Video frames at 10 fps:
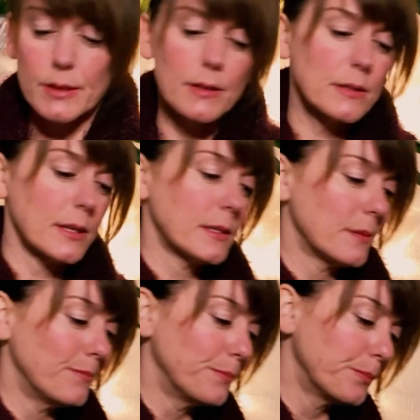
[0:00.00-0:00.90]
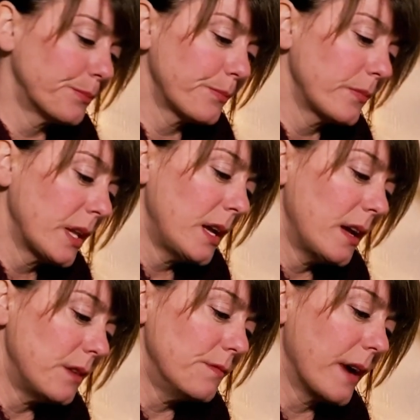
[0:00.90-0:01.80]
this, like some
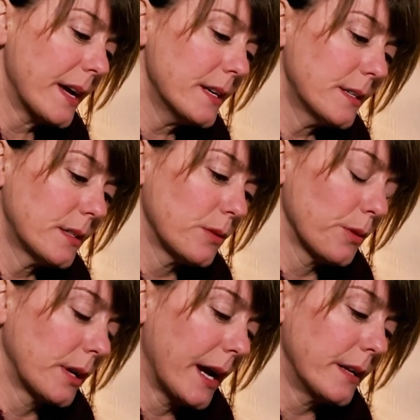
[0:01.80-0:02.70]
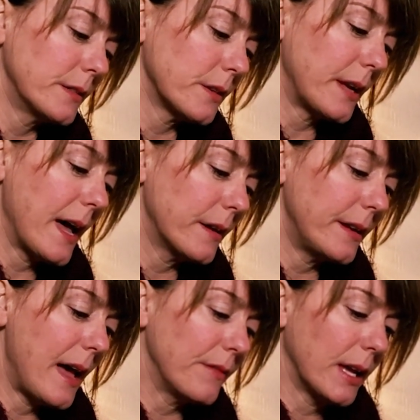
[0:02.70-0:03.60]
advice or guidance on how to
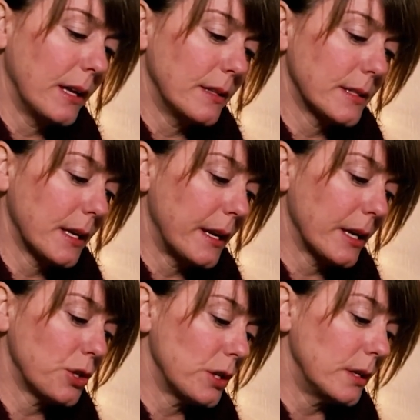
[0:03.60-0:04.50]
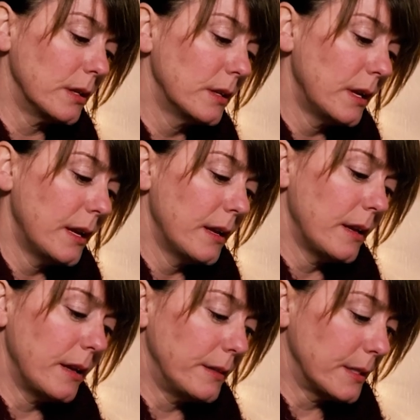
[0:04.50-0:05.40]
navigate this connection
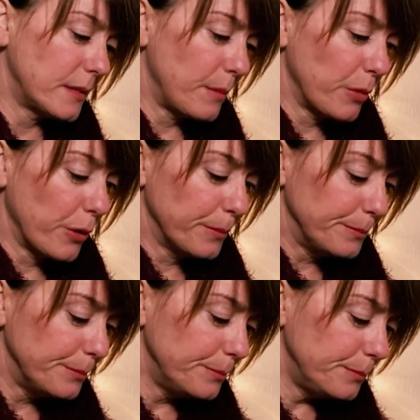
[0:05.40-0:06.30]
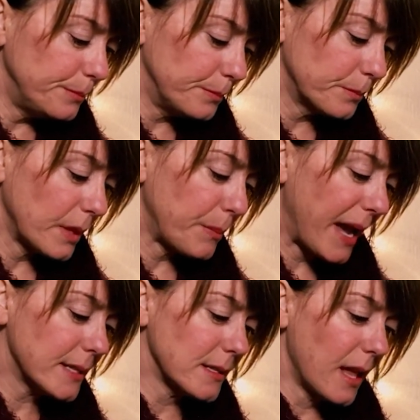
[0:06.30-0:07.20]
in December.
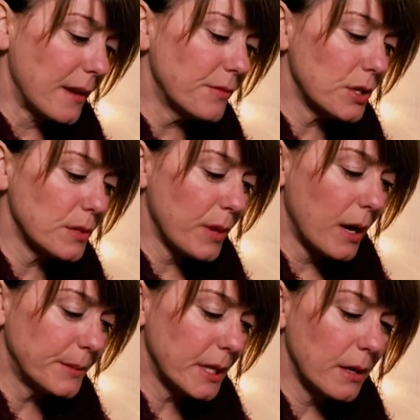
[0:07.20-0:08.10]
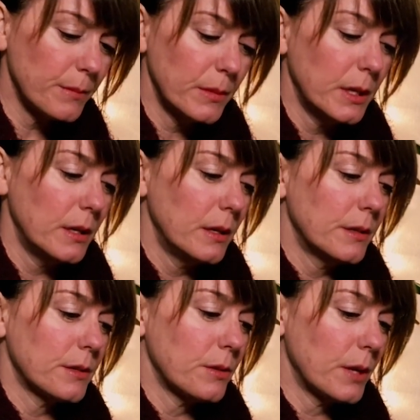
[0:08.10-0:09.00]
Past life just popped up.
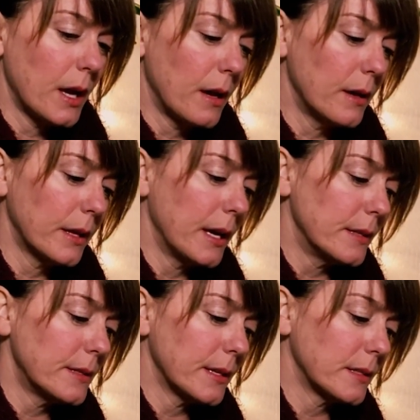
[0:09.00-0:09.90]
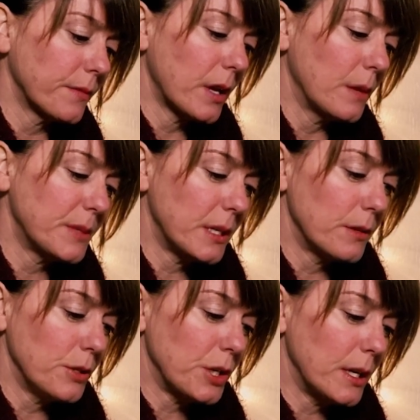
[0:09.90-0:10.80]
So yeah, again, Six of Cups
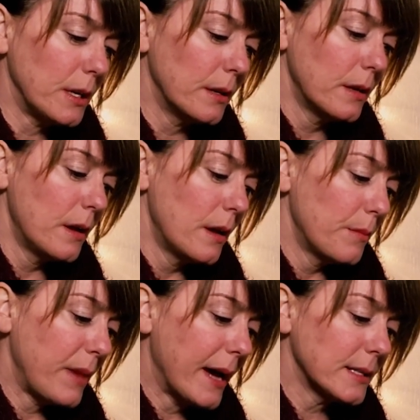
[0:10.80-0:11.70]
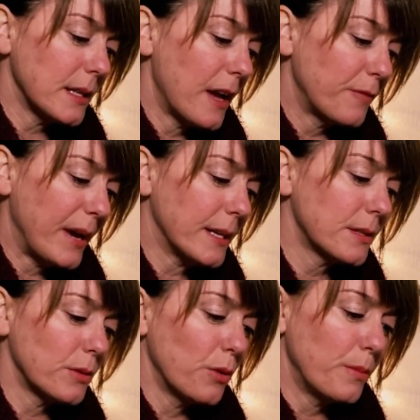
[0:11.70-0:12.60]
energy, past life,
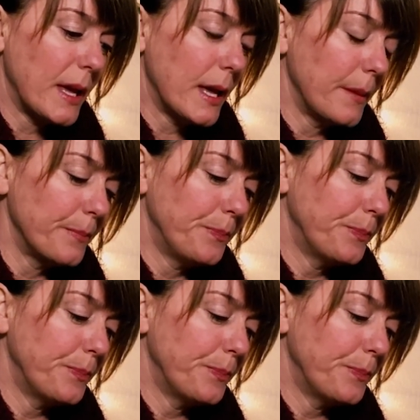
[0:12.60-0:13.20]
past soulmate